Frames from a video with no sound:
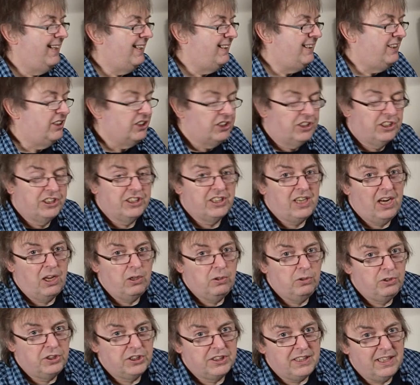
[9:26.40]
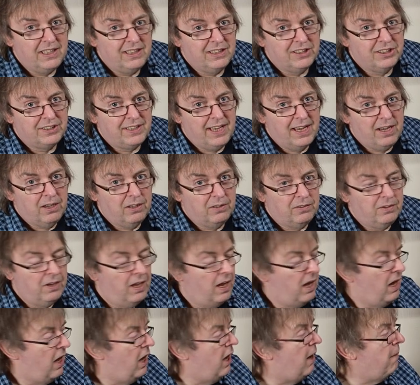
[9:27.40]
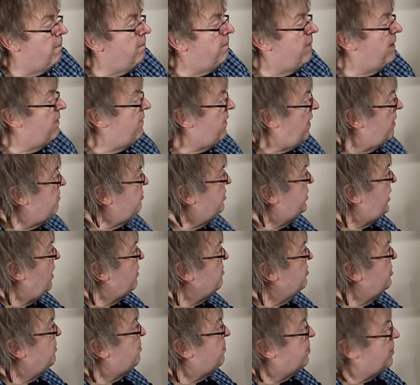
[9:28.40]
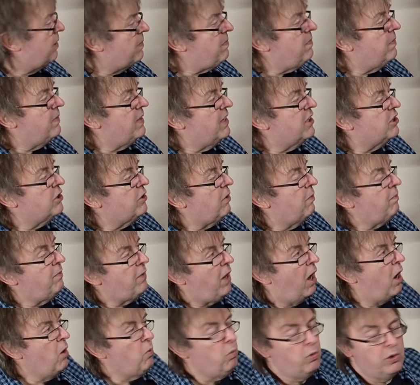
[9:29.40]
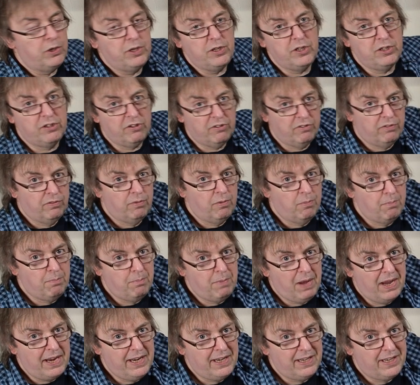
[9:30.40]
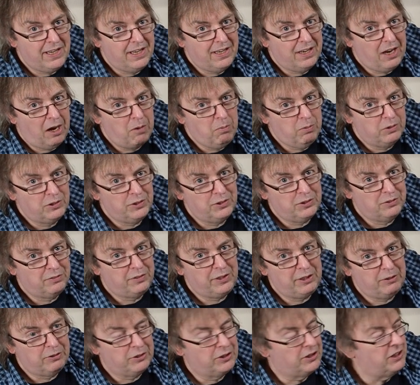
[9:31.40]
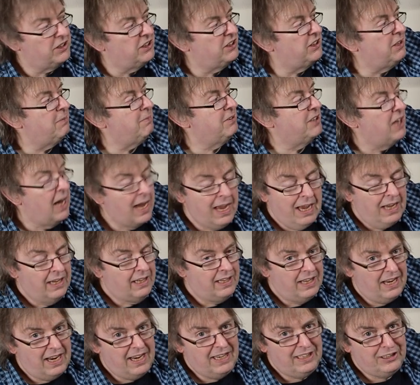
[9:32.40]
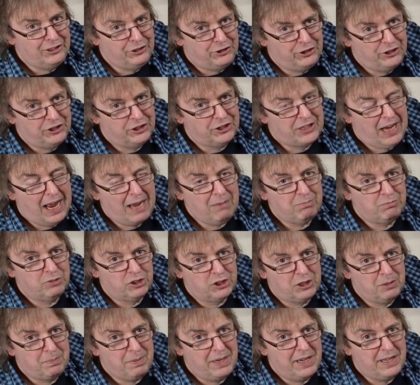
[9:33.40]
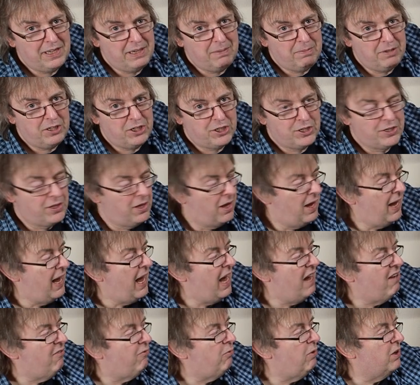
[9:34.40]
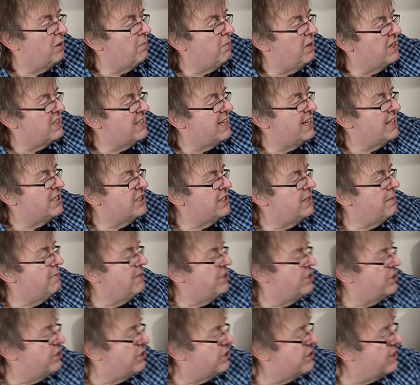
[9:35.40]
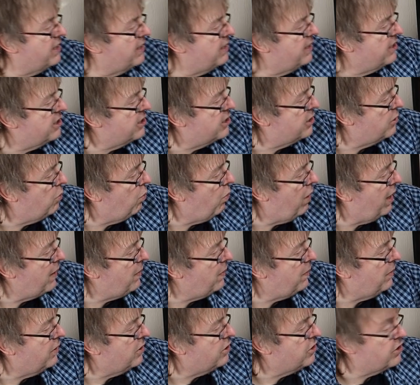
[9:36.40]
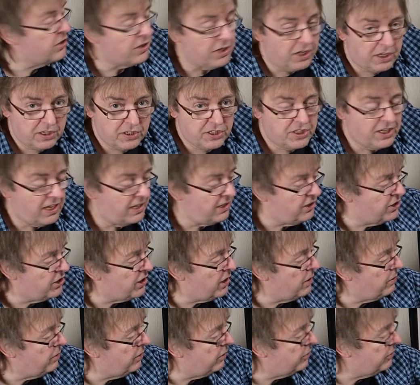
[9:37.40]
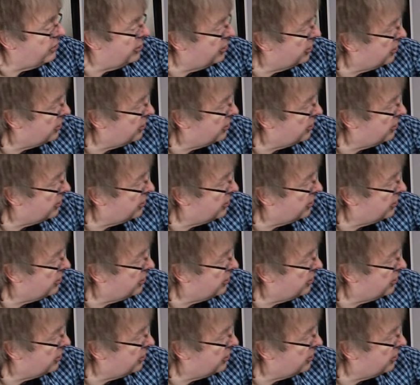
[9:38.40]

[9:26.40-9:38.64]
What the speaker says: just slows things down. If I was going to print this off, I wouldn't have used this image. It just happens to be an image that I have, one of my test images, and it's the one that's shown on the